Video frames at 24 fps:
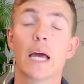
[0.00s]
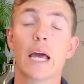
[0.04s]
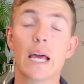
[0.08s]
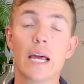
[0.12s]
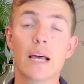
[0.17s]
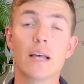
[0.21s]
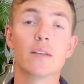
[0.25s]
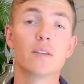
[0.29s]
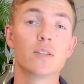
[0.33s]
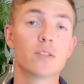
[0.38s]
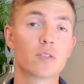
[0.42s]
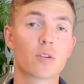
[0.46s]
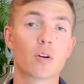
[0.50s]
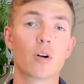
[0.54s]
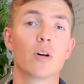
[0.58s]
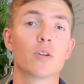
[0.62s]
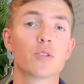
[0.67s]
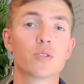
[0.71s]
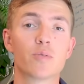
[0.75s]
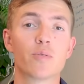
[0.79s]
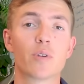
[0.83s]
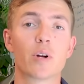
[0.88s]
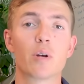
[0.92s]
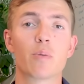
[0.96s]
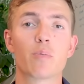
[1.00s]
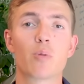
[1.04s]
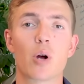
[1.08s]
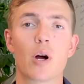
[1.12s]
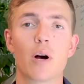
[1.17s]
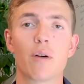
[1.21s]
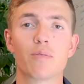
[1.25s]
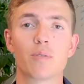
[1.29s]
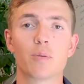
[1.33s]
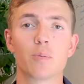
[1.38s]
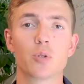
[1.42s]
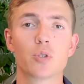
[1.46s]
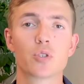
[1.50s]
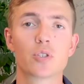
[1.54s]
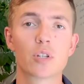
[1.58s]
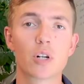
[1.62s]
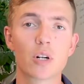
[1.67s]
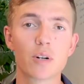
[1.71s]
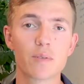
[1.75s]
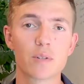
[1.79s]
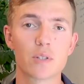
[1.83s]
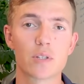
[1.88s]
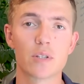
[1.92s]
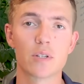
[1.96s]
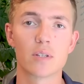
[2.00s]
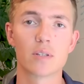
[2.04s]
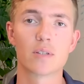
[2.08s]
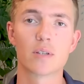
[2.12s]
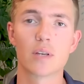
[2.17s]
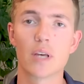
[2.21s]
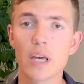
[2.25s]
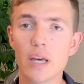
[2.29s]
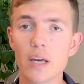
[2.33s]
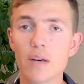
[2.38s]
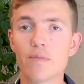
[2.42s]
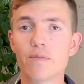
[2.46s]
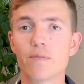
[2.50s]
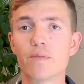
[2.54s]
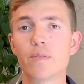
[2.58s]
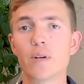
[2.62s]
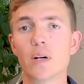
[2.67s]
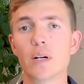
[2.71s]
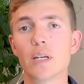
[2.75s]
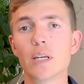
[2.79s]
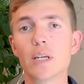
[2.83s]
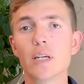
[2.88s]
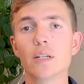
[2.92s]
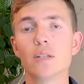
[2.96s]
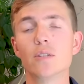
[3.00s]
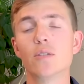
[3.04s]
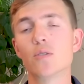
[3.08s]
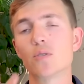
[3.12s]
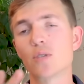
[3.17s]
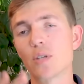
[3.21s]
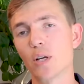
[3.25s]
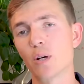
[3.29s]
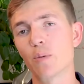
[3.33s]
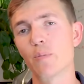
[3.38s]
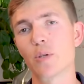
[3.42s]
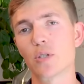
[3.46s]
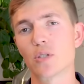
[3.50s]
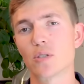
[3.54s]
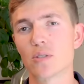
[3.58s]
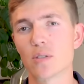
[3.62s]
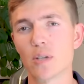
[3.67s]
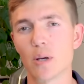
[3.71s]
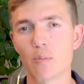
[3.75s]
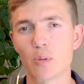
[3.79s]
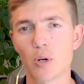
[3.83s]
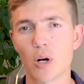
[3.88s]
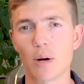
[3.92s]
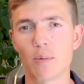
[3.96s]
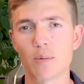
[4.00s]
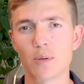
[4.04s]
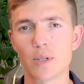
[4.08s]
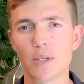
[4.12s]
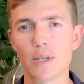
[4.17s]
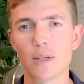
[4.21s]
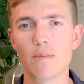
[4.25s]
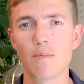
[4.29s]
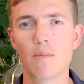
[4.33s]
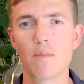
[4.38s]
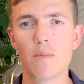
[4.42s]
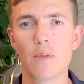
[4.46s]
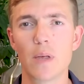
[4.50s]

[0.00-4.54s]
And these are also very profitable services if, again, you set your business up properly.